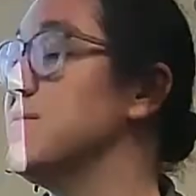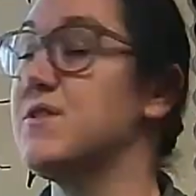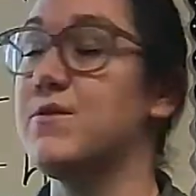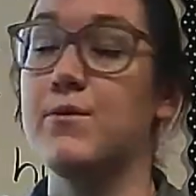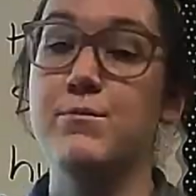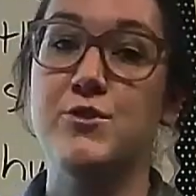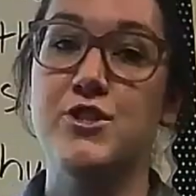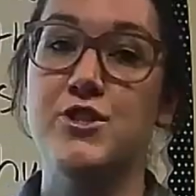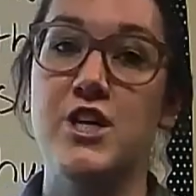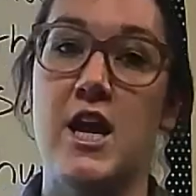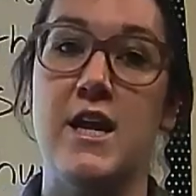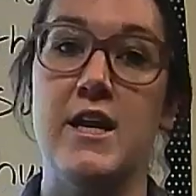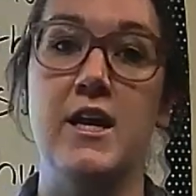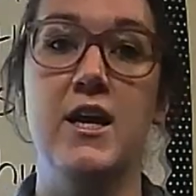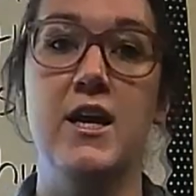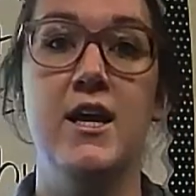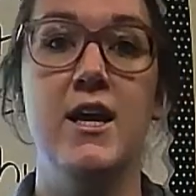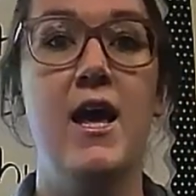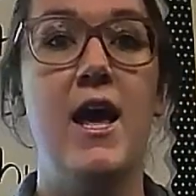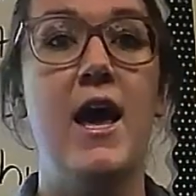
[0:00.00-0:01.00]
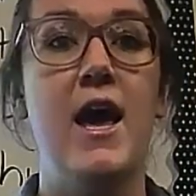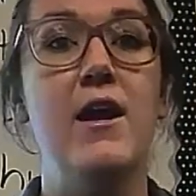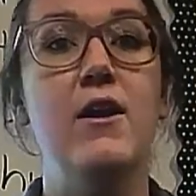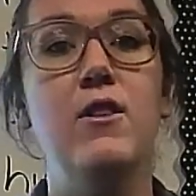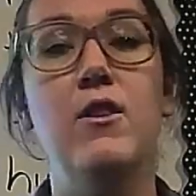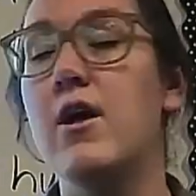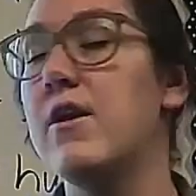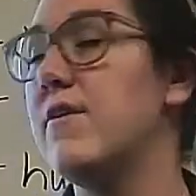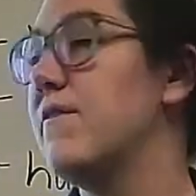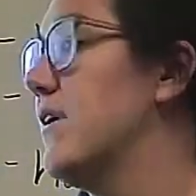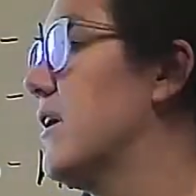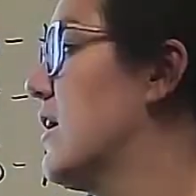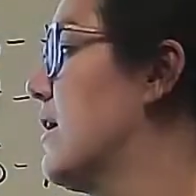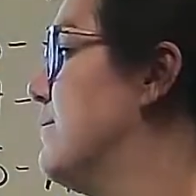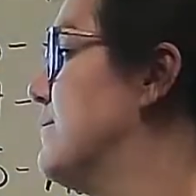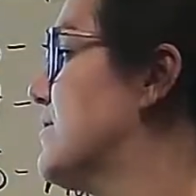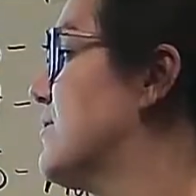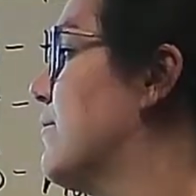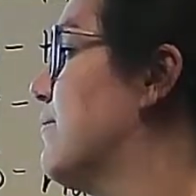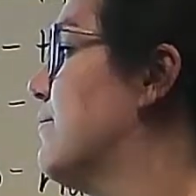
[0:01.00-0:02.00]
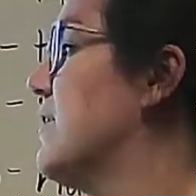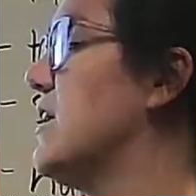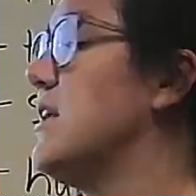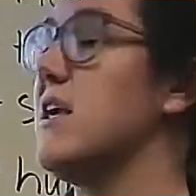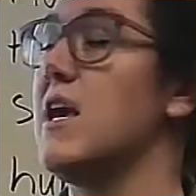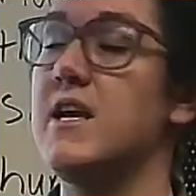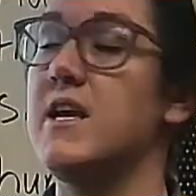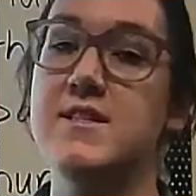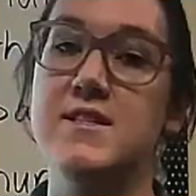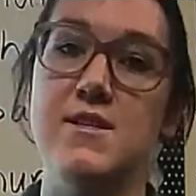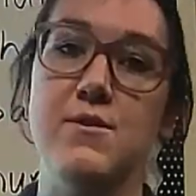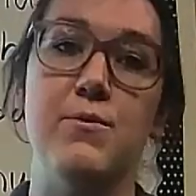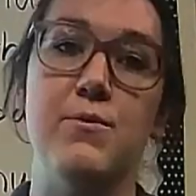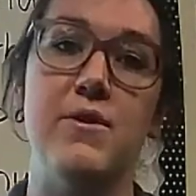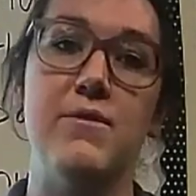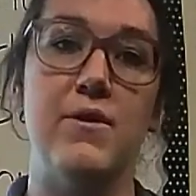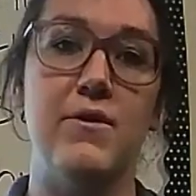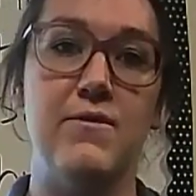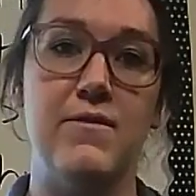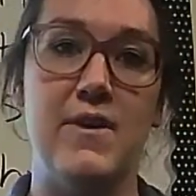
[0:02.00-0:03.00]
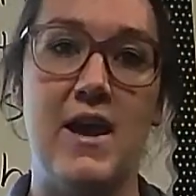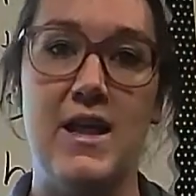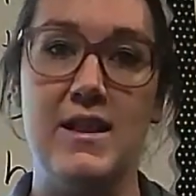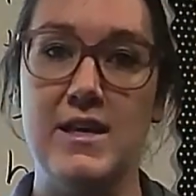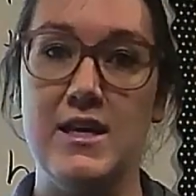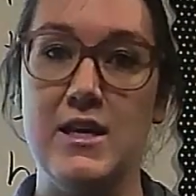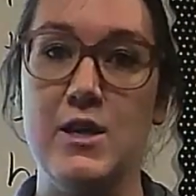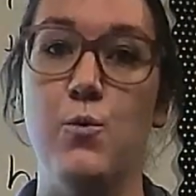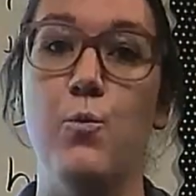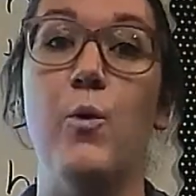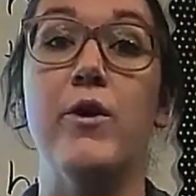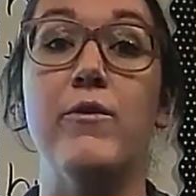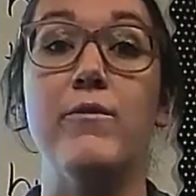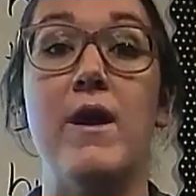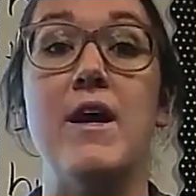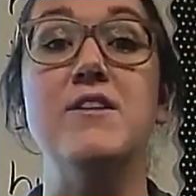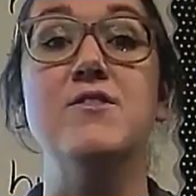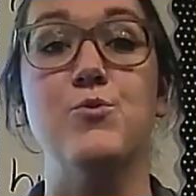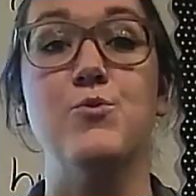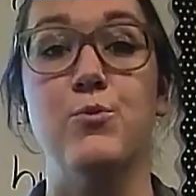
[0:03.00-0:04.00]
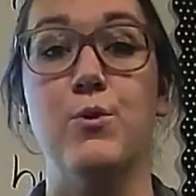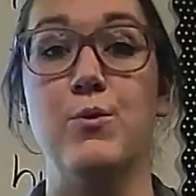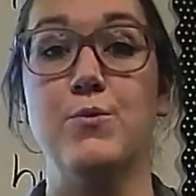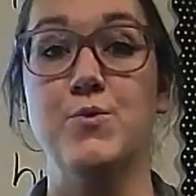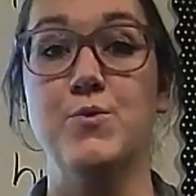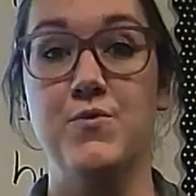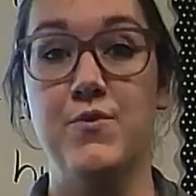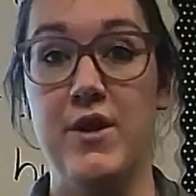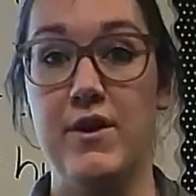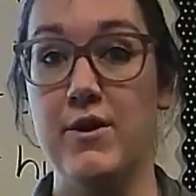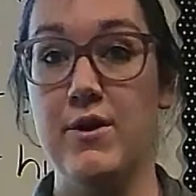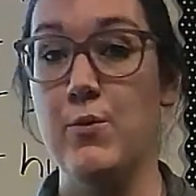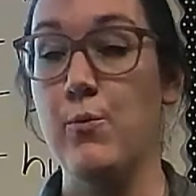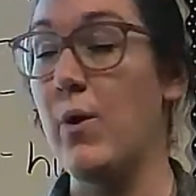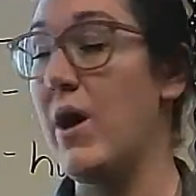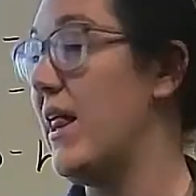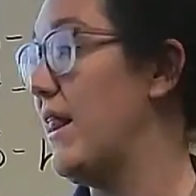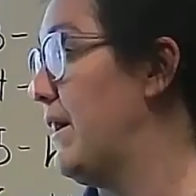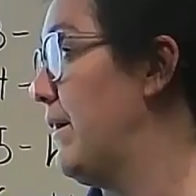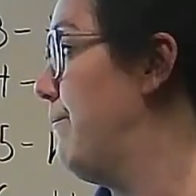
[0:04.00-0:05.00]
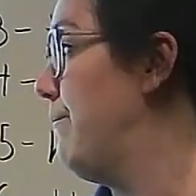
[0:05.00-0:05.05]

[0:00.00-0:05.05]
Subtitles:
from China, and a lot of it comes from the Yangtze River Valley, where rice grows very well.